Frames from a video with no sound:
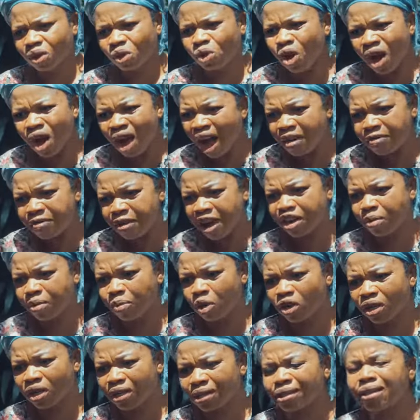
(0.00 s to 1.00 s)
You don't have any
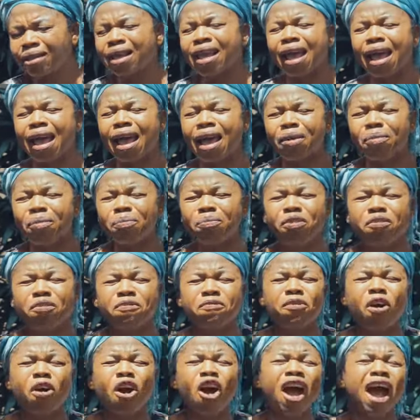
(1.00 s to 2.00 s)
money. See,
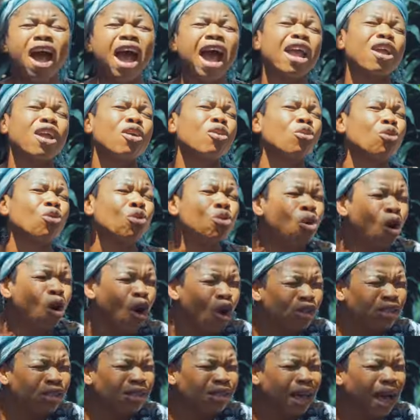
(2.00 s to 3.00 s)
before I
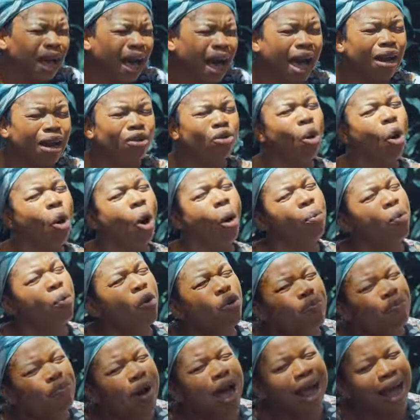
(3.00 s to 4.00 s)
close and
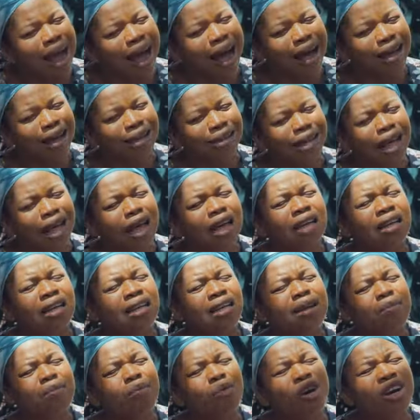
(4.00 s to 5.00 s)
open my eyes,
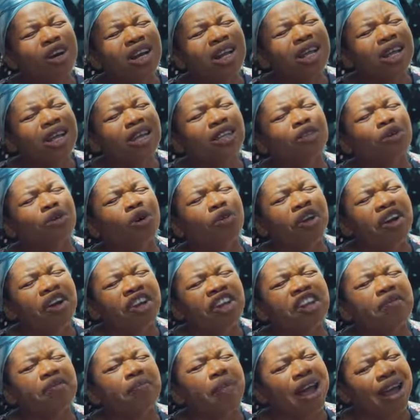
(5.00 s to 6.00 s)
the money is
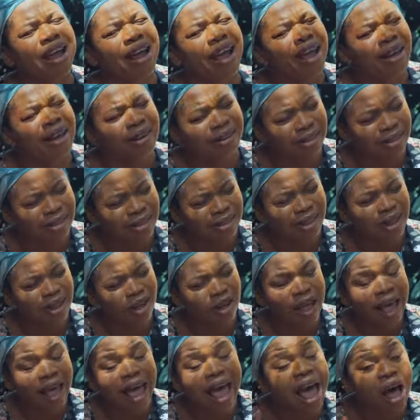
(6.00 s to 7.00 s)
already in my hands.
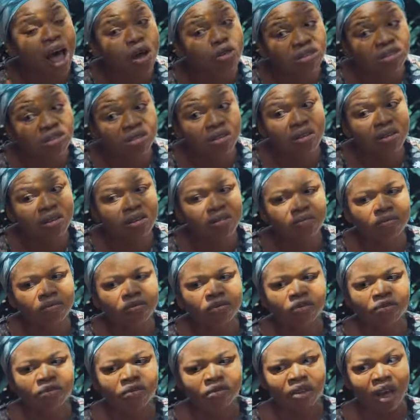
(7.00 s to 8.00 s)
Else,
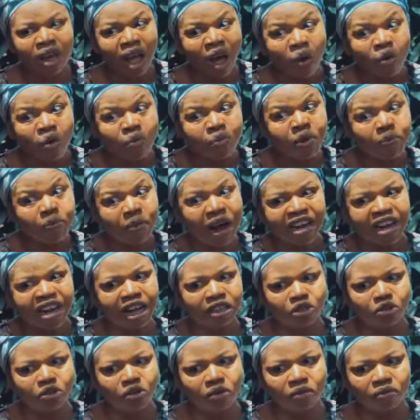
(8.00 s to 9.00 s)
I will be mad
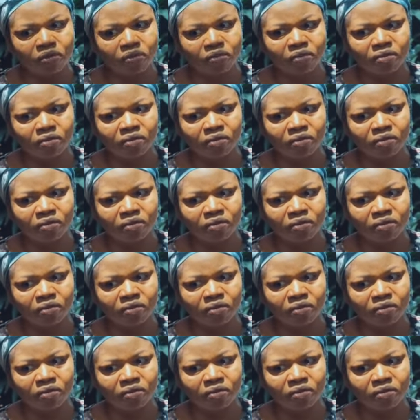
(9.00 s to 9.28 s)
at you.